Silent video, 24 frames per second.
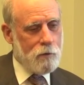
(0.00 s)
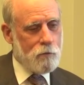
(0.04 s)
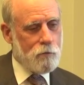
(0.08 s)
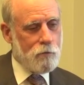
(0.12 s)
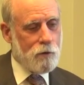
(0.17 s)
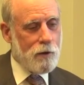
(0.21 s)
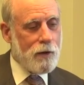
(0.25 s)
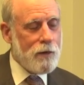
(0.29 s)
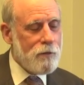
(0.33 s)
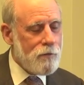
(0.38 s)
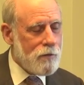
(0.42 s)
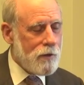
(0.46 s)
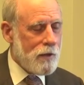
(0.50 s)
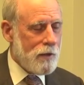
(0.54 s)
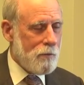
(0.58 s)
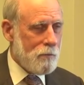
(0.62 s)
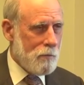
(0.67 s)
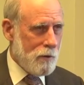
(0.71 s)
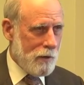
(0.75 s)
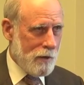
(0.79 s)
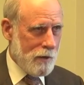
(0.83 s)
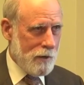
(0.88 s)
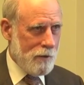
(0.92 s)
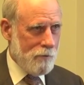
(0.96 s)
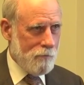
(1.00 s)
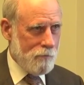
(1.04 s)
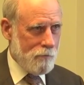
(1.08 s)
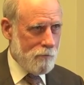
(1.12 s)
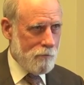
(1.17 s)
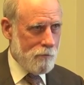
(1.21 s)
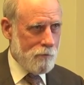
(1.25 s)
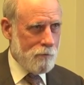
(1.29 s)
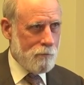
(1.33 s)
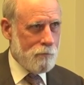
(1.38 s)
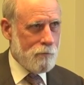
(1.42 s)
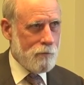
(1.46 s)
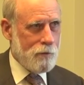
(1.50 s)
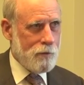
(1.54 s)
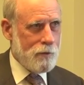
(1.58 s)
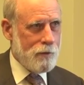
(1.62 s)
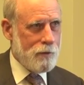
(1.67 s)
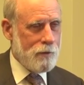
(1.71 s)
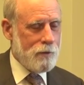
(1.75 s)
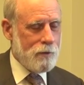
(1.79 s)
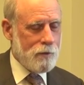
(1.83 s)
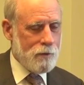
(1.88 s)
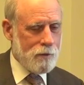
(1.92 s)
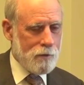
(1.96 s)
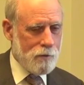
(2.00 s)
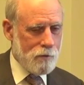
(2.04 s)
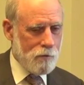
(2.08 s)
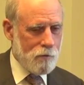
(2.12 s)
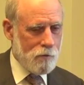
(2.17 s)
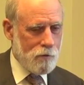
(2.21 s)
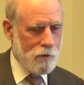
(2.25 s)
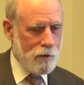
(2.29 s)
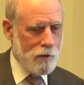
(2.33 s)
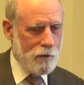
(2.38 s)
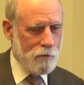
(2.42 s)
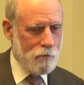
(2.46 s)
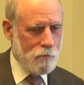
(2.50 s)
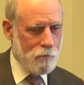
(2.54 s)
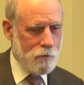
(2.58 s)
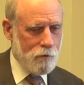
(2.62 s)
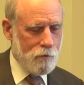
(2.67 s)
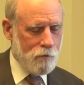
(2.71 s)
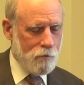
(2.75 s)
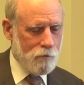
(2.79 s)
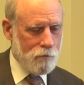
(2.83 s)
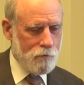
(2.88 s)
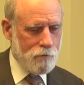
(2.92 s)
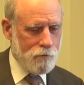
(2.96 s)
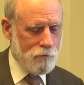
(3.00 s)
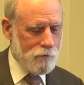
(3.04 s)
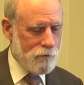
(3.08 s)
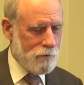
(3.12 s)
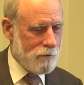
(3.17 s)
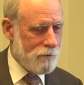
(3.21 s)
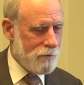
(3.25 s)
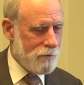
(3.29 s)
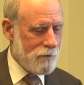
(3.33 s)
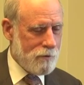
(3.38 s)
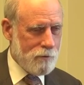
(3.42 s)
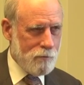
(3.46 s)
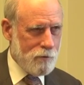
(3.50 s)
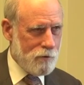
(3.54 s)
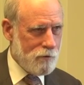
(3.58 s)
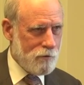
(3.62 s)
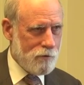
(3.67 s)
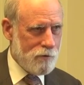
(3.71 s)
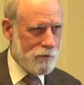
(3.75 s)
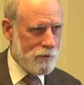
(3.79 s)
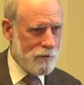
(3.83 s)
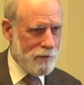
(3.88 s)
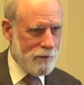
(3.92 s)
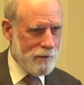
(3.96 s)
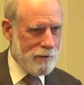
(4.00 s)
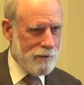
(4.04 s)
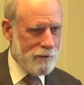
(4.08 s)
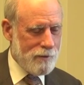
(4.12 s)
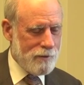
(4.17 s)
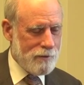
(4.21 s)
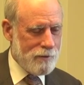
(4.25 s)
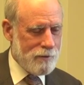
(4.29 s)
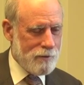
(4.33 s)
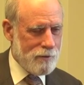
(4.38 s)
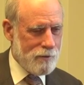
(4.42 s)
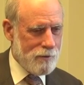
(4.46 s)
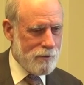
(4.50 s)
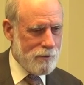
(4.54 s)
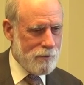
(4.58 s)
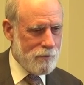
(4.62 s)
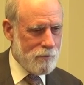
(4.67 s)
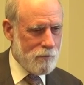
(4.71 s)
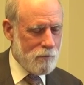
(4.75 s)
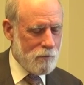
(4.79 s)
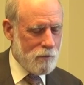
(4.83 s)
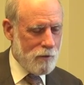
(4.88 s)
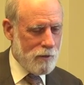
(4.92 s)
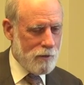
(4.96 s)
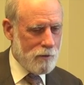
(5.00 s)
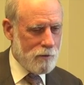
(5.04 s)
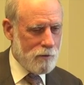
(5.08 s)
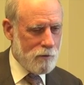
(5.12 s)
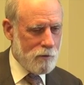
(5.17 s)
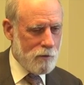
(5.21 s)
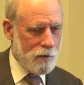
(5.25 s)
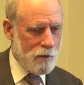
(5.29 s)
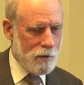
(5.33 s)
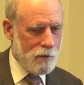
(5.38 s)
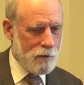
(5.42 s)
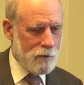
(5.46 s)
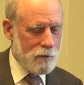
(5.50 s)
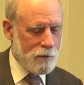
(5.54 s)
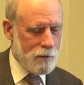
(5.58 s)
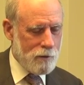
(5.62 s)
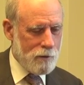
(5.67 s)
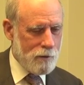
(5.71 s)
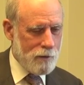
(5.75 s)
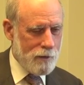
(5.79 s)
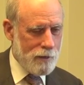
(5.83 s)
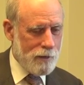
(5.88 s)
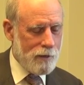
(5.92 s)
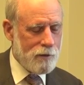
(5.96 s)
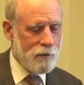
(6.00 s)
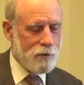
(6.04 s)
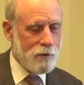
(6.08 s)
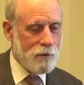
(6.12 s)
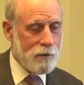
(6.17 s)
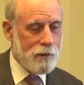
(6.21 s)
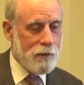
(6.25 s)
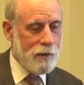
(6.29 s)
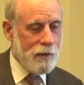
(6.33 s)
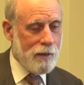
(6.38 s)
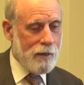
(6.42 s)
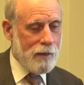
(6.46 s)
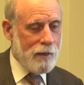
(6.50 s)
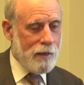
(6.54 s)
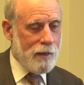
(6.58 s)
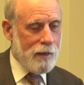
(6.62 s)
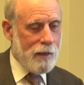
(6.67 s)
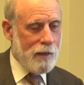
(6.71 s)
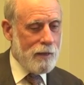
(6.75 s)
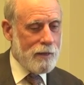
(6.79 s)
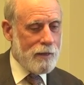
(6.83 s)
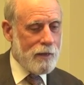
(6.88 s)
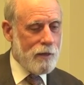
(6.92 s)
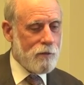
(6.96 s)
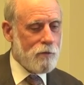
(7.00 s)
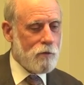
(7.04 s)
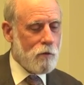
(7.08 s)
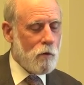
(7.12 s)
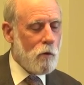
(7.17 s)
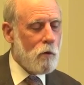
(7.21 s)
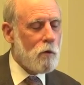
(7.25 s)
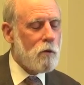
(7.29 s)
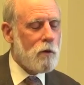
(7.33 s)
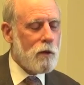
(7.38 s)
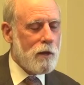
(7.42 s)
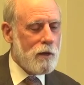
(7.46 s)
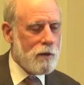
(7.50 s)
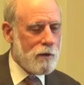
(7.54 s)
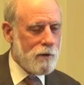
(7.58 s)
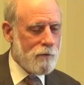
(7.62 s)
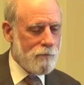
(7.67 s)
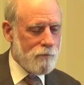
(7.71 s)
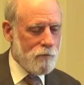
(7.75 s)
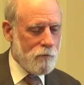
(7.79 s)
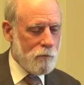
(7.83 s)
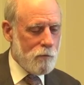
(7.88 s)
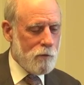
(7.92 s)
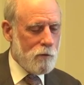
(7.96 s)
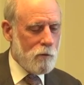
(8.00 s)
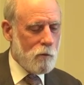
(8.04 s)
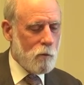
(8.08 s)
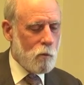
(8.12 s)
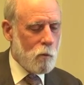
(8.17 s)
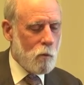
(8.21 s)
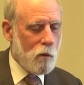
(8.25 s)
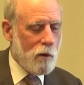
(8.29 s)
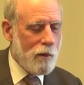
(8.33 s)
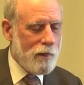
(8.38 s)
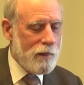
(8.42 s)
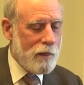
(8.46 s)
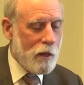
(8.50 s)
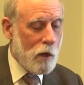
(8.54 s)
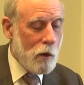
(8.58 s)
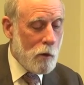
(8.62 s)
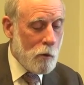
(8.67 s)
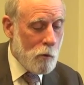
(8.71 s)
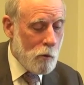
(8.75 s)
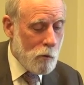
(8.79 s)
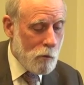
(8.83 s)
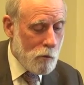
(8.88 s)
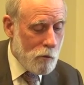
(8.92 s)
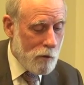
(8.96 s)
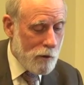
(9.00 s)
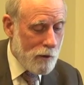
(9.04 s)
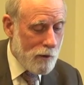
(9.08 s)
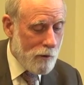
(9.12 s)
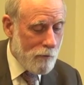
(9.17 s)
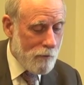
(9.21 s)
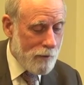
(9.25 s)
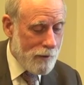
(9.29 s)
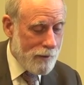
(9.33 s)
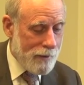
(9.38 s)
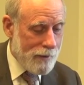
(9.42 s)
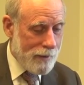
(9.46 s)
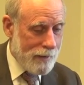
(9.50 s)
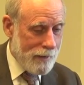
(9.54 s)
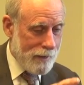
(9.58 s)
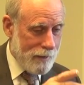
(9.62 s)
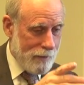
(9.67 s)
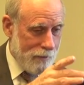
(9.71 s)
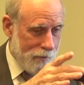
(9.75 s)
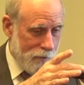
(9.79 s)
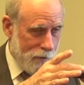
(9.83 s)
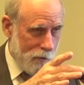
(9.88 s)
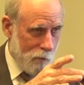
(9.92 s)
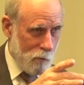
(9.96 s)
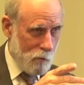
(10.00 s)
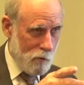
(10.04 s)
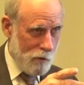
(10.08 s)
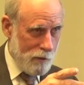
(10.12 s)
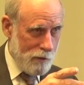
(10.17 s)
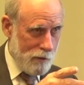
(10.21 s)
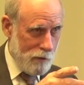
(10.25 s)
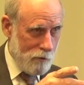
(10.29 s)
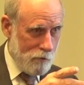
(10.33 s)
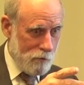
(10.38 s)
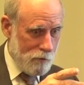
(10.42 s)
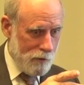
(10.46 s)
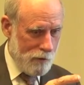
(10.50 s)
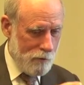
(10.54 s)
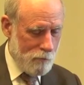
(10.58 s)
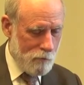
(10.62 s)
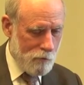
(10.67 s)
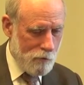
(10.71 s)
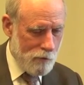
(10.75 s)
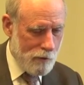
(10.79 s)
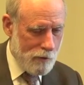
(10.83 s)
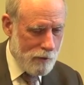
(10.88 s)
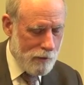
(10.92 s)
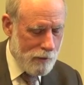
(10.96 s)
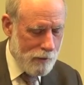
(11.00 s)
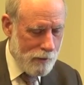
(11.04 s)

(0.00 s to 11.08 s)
tries to get money from the uh, Science Research uh, Commission at, uh, at in uh, England, and gets only enough to build one node, you know, he, the one node network.